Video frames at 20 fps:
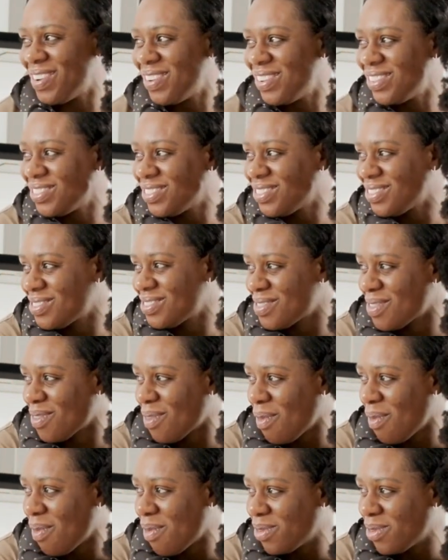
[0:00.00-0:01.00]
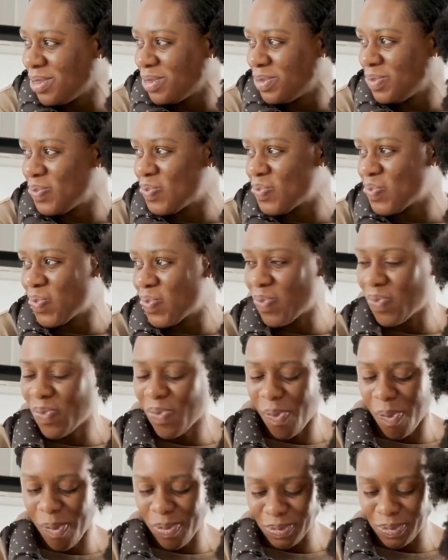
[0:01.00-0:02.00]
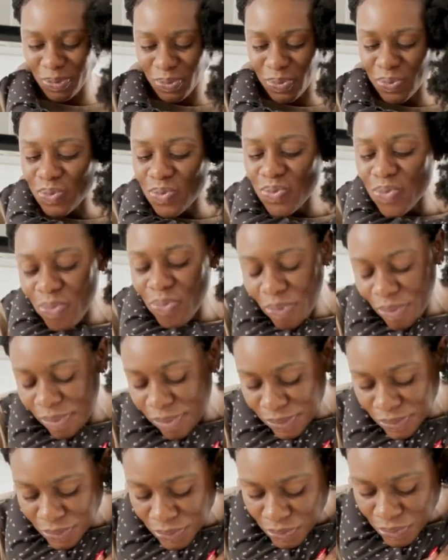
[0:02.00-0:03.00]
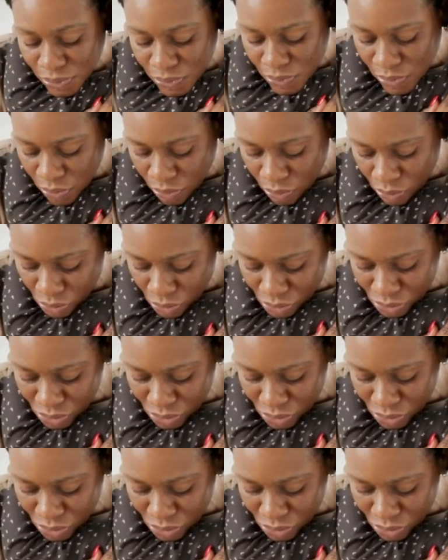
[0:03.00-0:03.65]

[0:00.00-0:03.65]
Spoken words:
I said, kids grow so super fast. So being able to